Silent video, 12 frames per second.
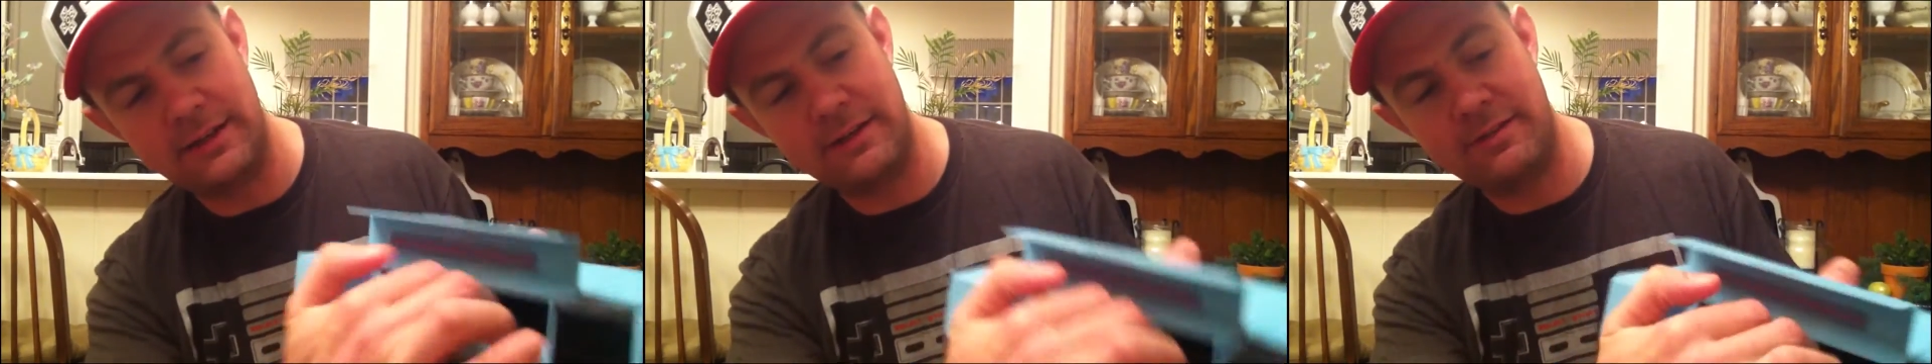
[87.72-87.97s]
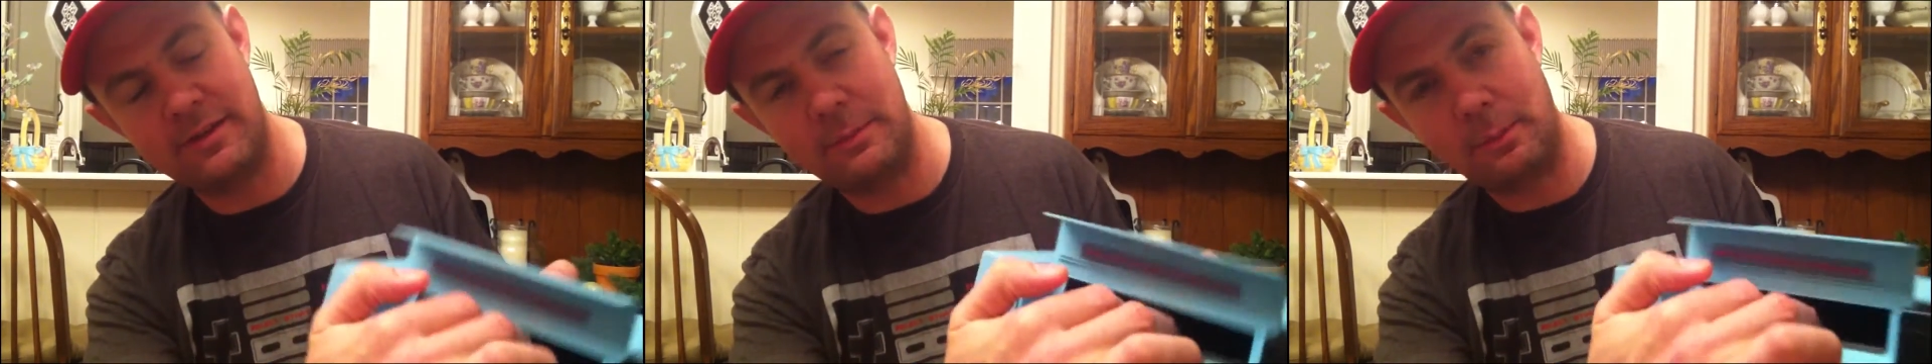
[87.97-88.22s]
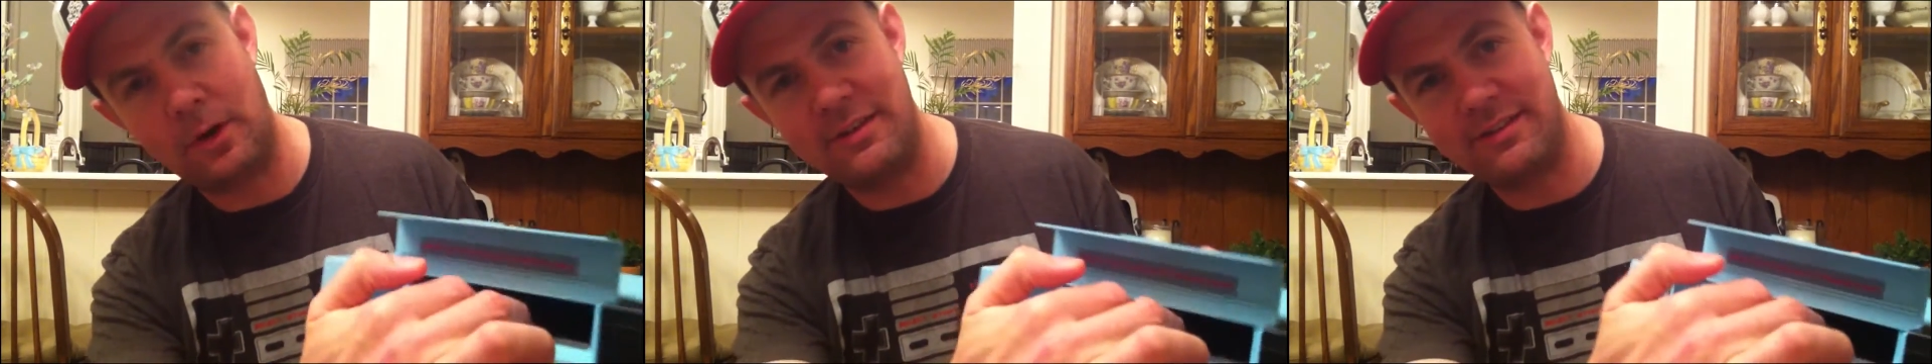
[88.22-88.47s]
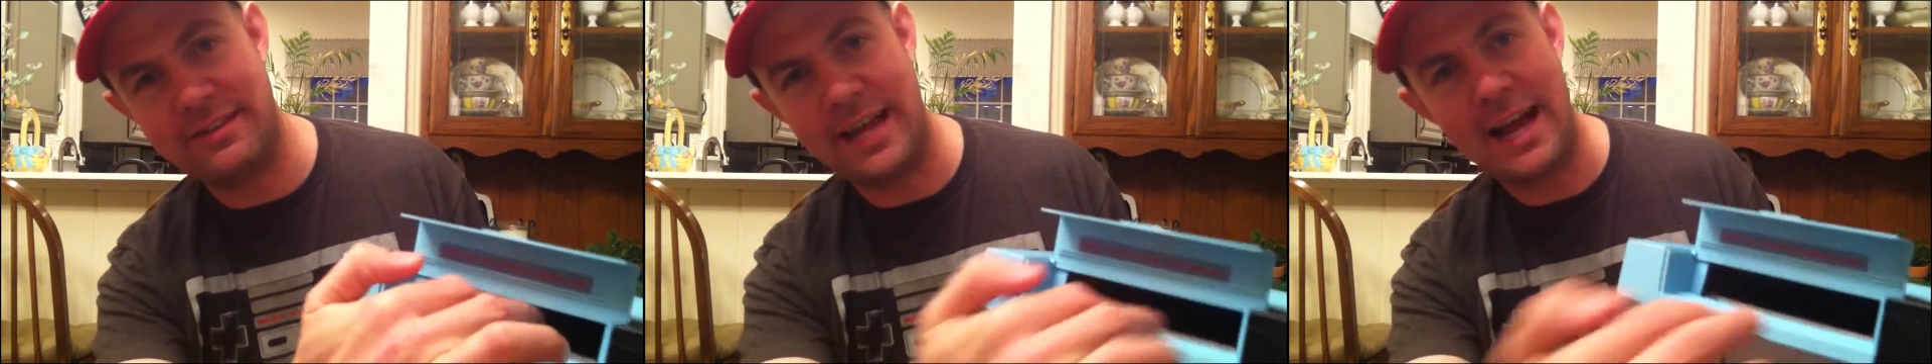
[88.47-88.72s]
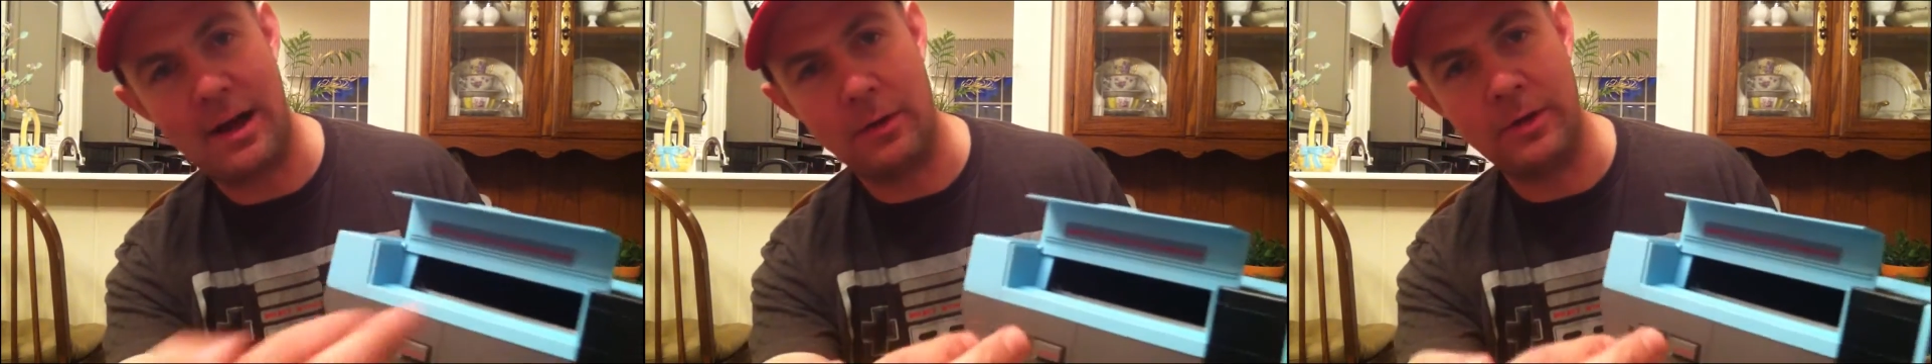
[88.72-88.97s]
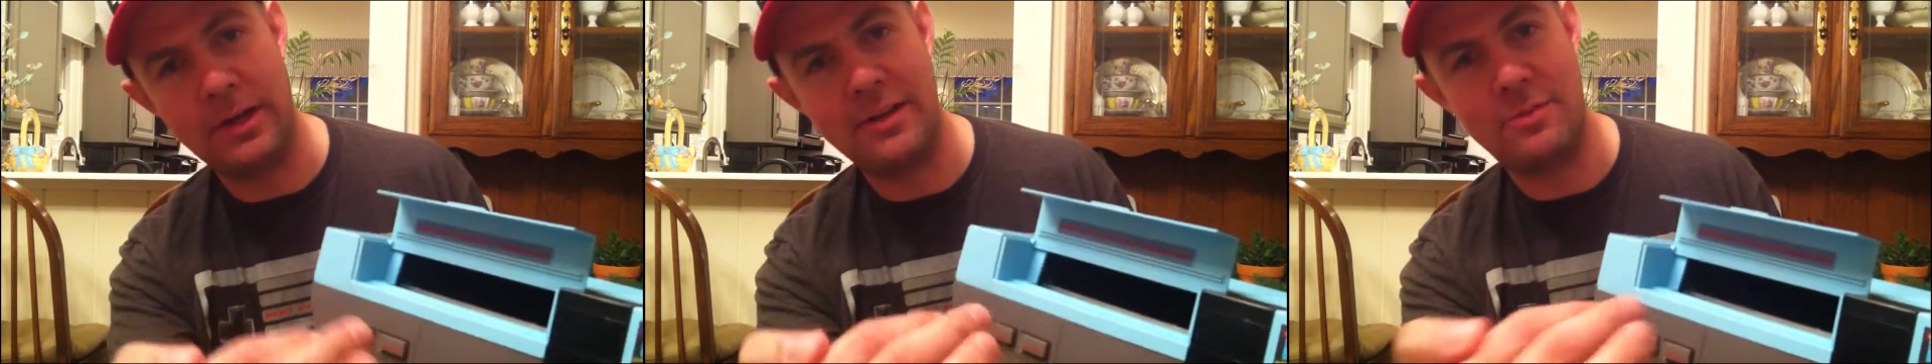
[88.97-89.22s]
it doesn't press
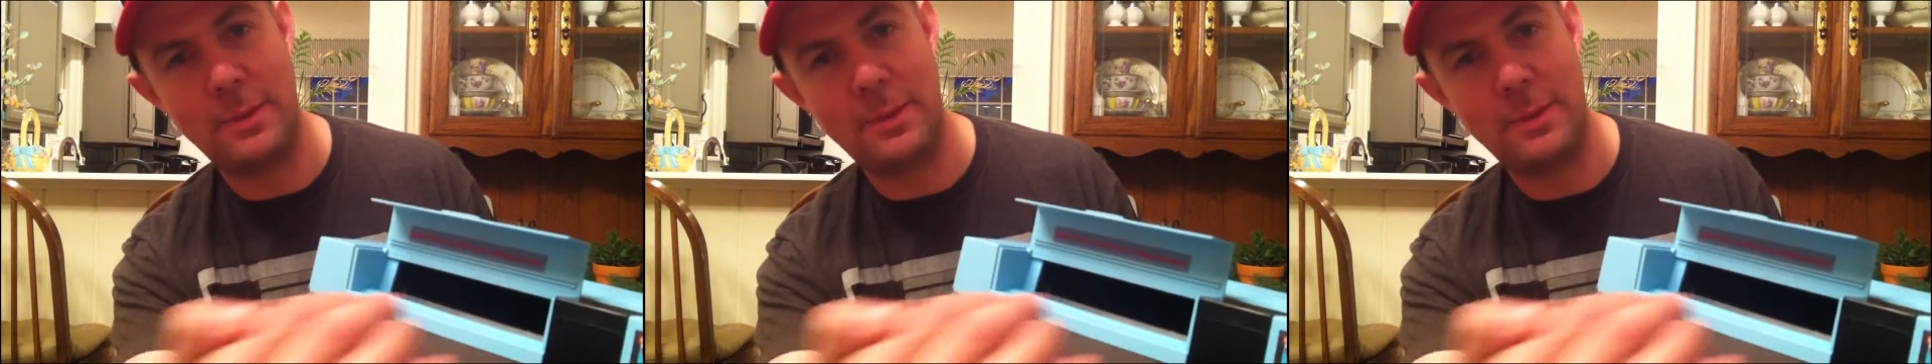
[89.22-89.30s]
down. It's